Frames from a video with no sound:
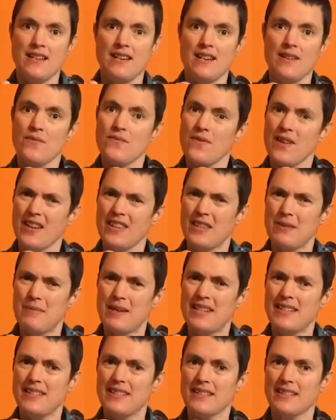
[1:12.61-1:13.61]
I find them
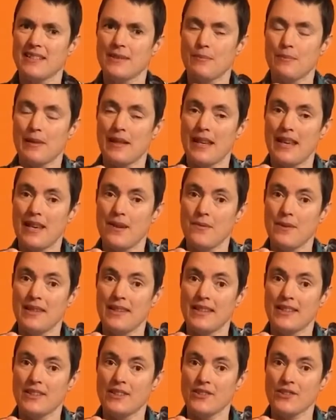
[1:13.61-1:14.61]
easier to play when
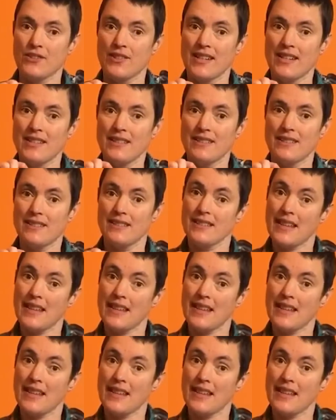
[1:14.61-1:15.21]
they're straight.